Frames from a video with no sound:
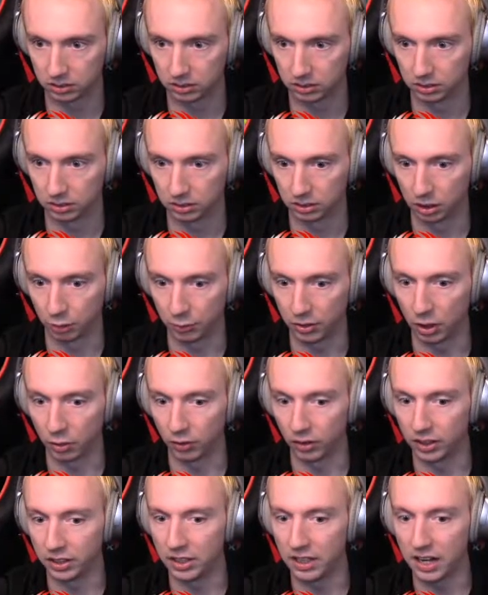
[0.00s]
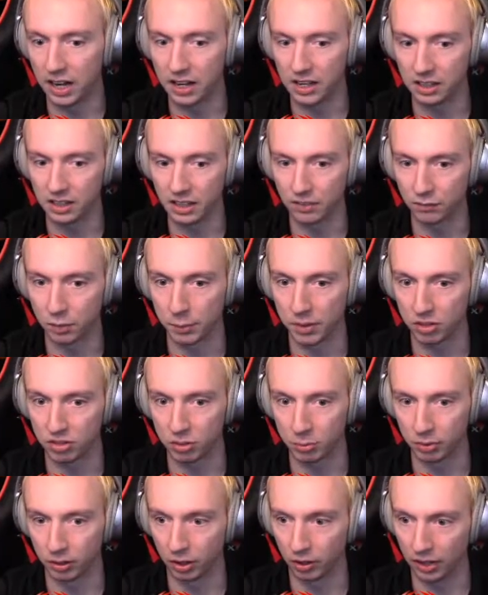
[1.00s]
Because we don't really need any of the
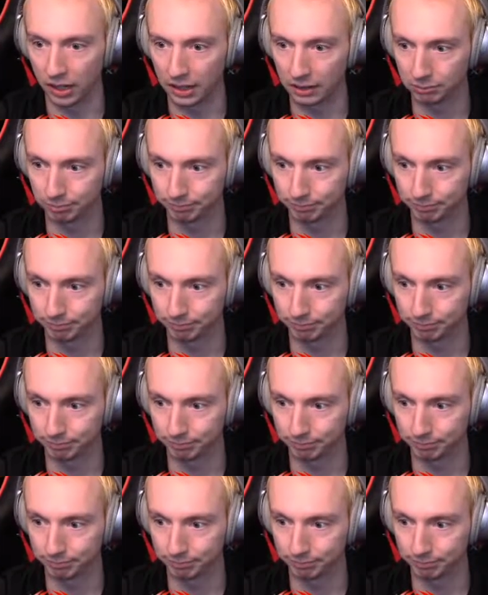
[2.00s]
information below that.